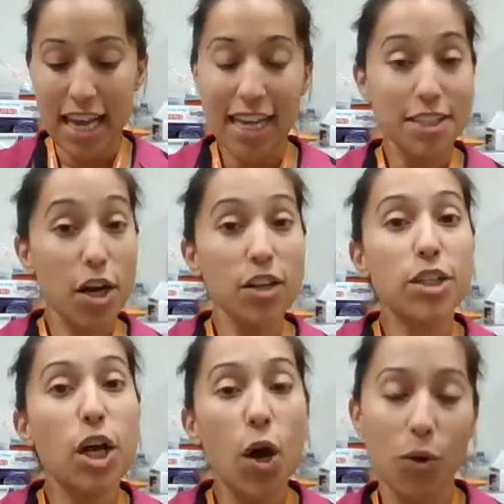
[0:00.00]
It's
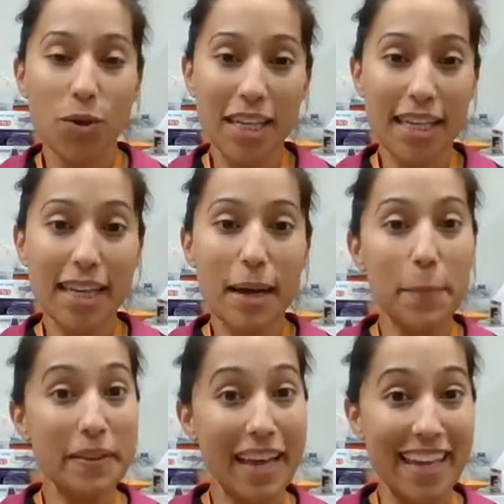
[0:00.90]
called Coding
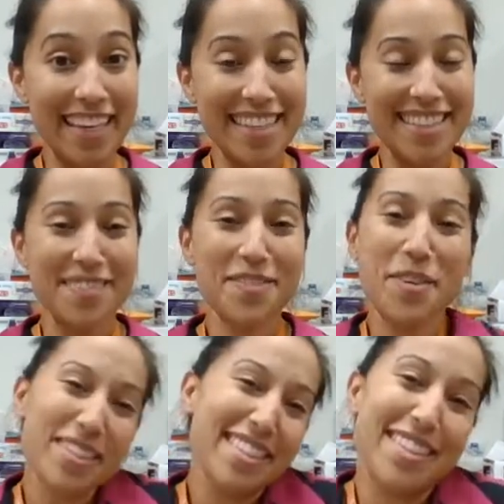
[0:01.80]
Planet. Of
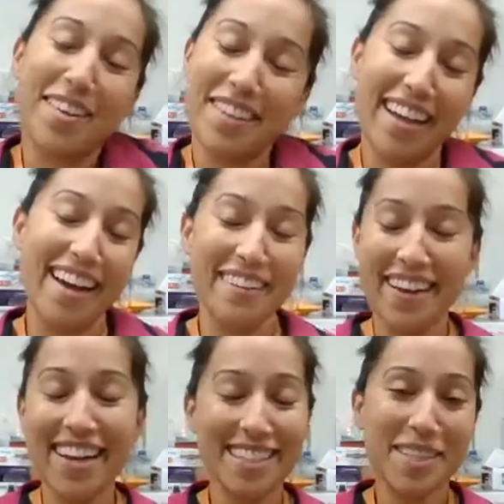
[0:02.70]
course it's coding. I
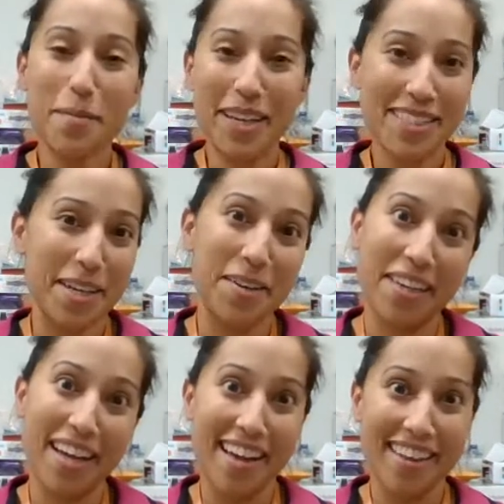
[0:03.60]
just go back to
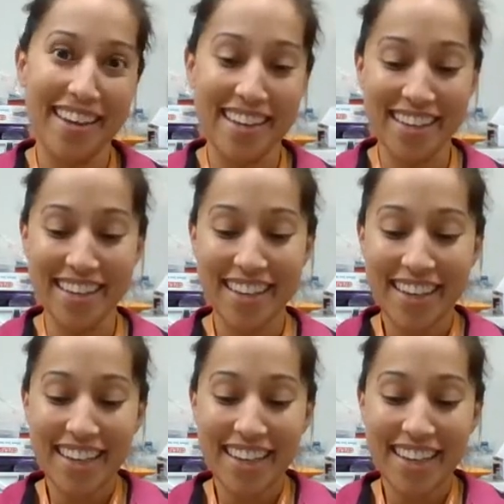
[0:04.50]
coding. I like it.